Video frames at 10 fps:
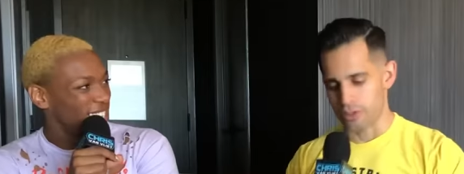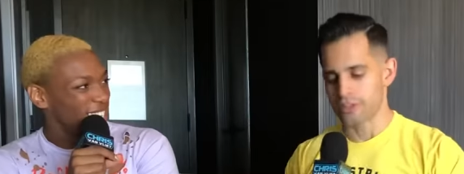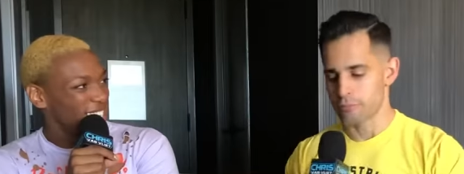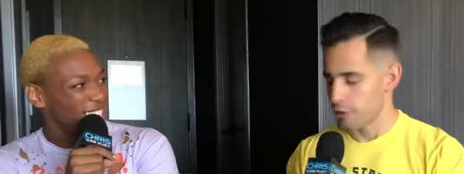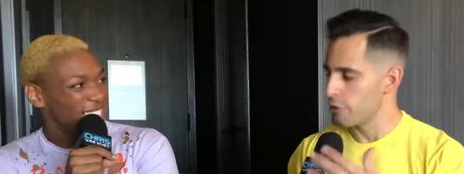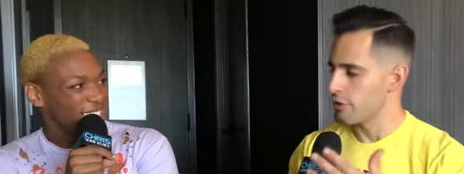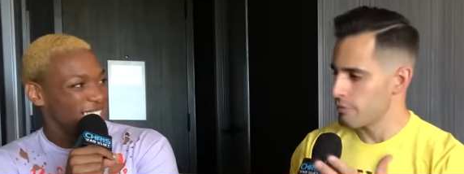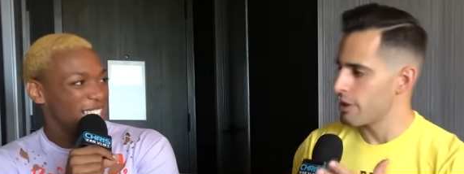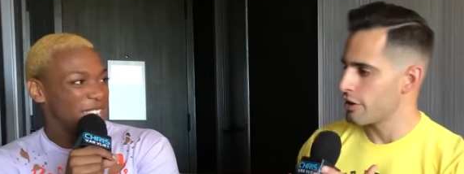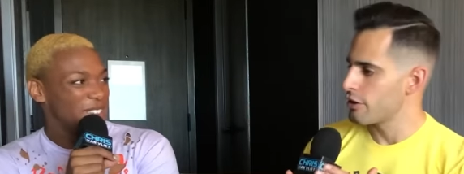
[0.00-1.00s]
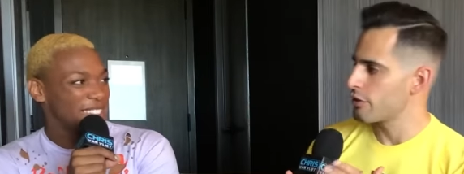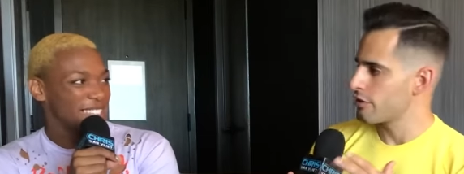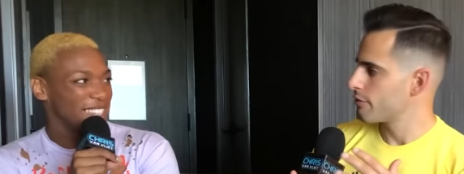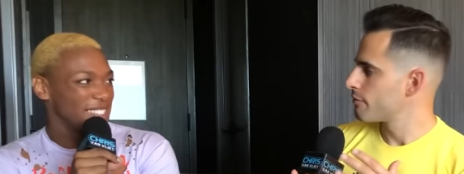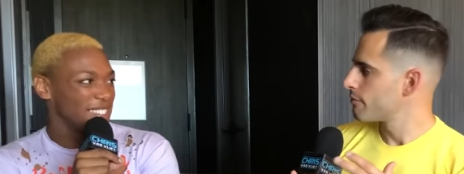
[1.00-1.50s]
Speaker 1: weren't. But you, yeah, but he wasn't
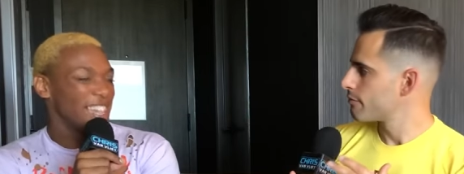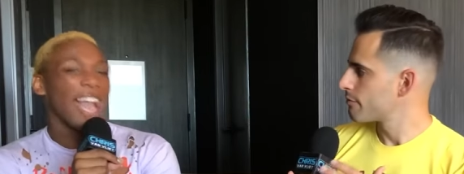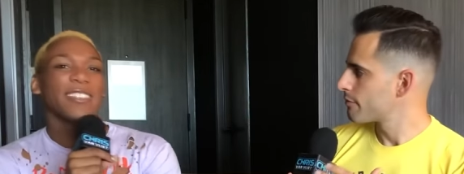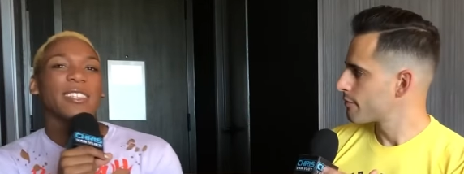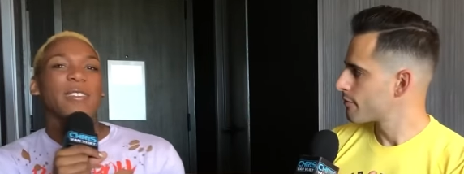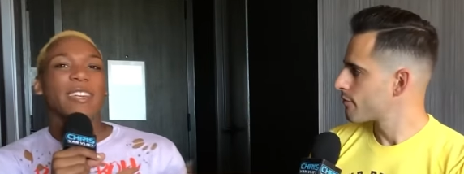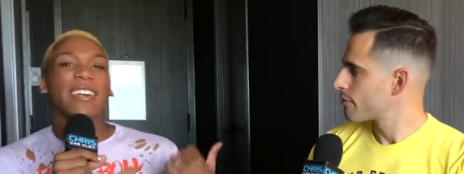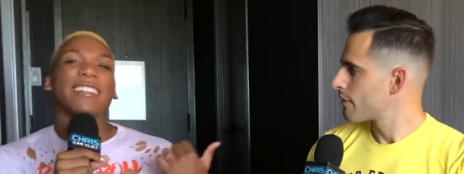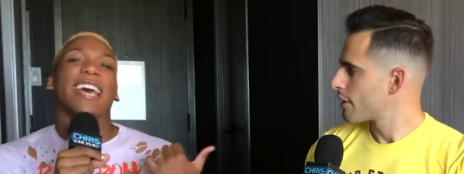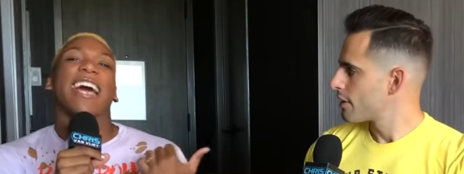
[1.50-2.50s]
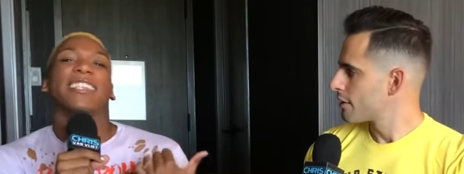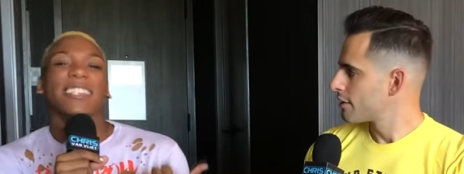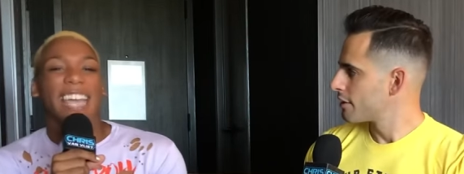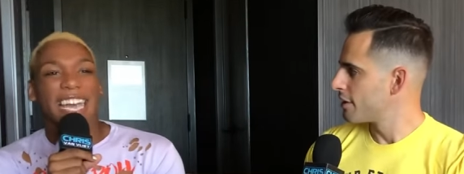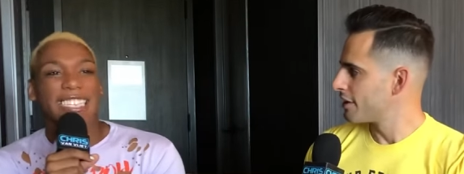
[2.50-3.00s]
signed to Lucha. Actually, someone else
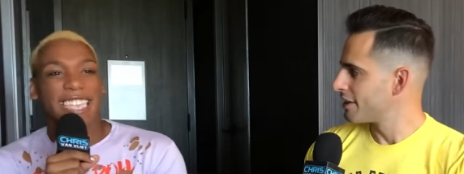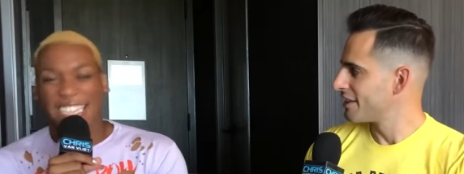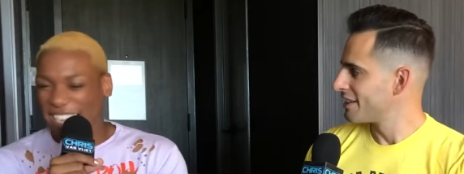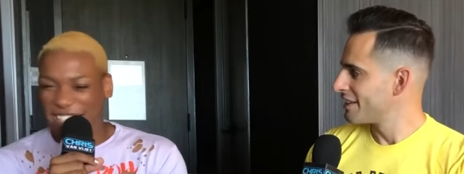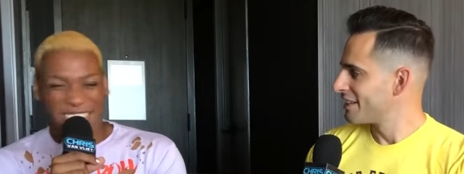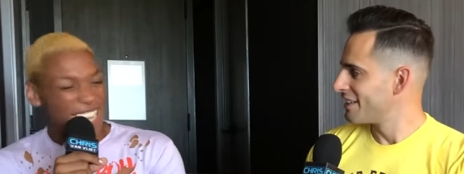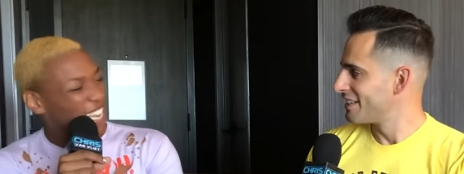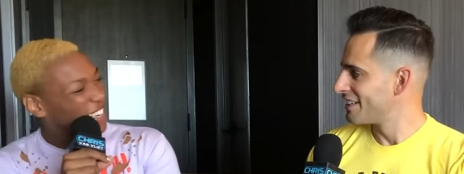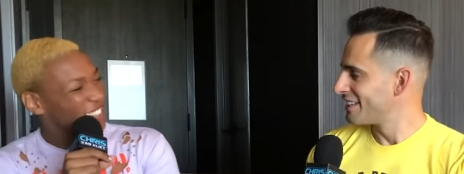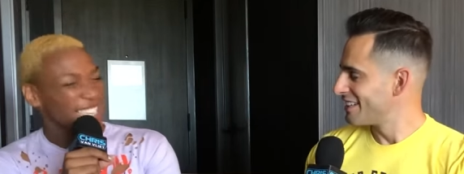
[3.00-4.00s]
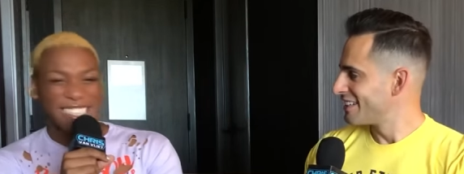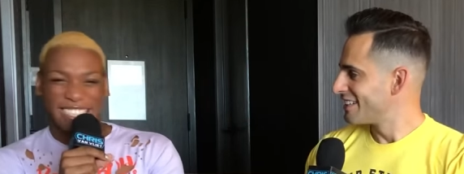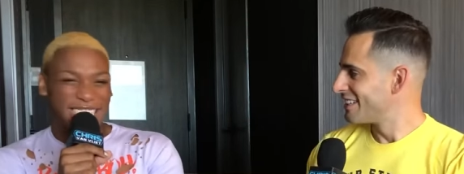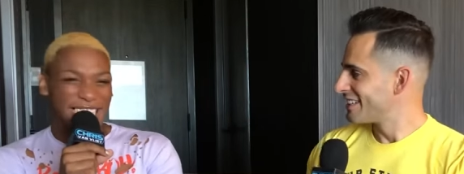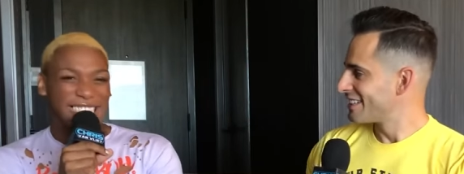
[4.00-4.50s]
actually asked that the other day. It's like, is
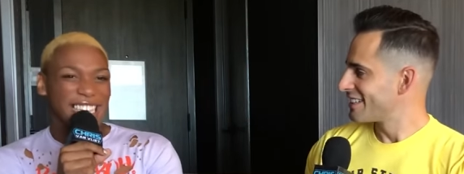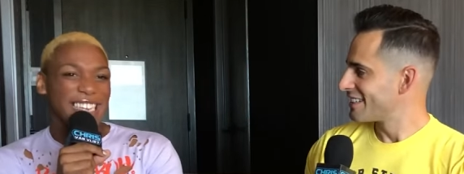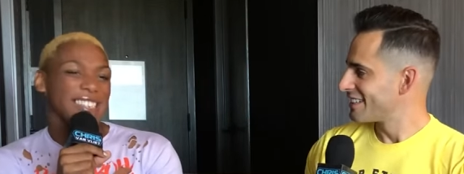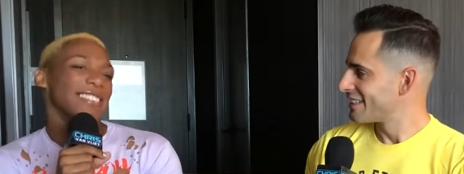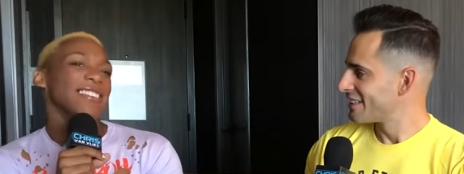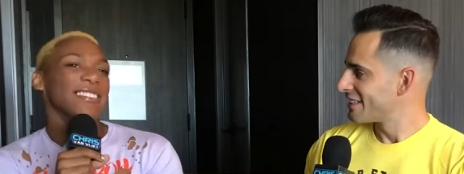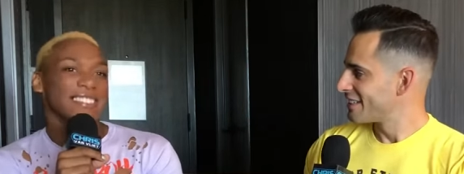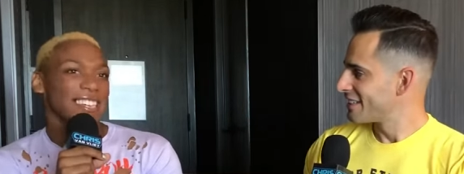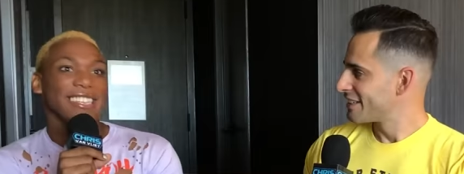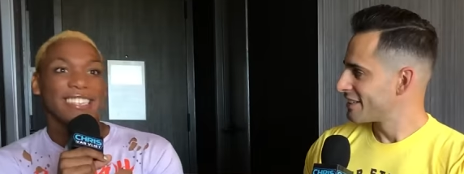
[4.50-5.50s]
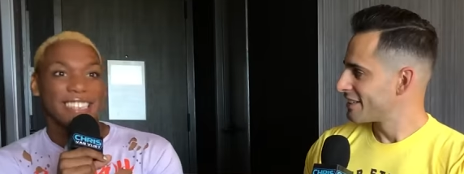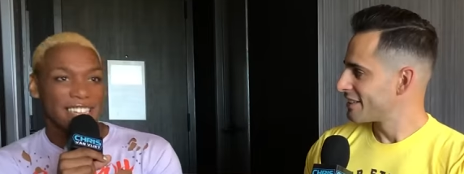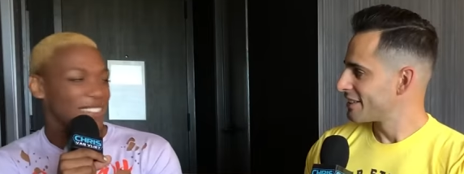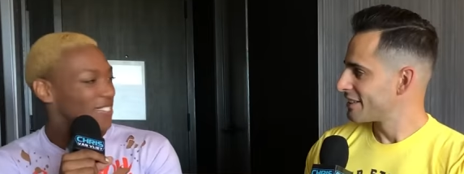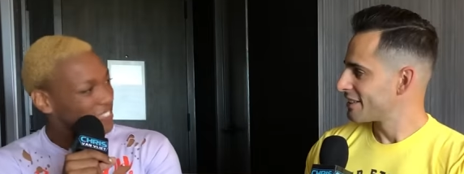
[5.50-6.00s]
Killian signed too? I was like,
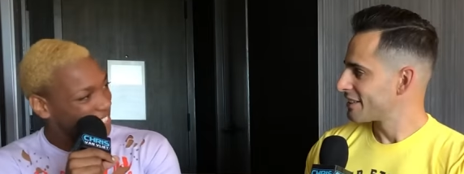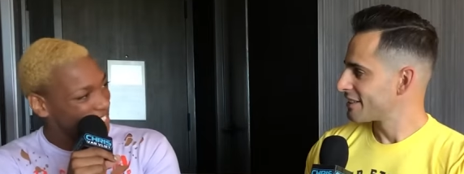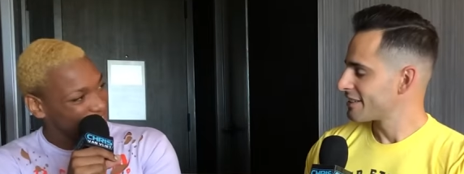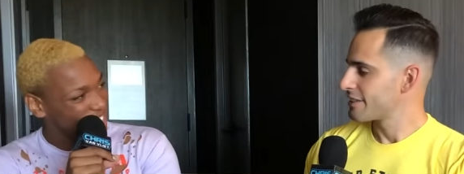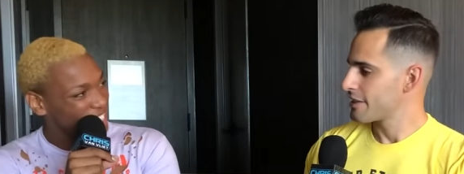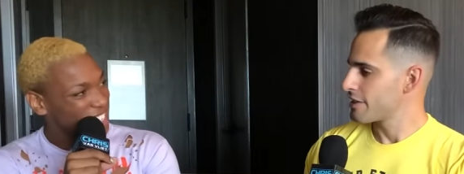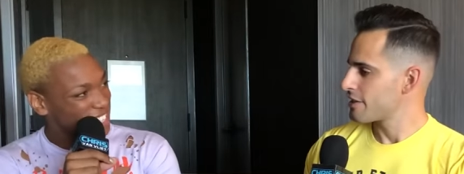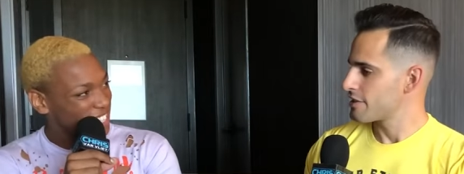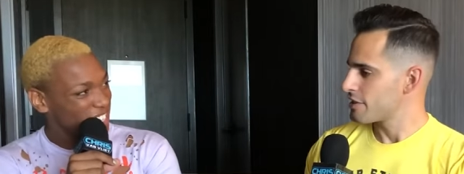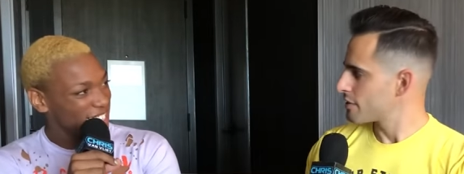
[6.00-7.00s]
no. Is he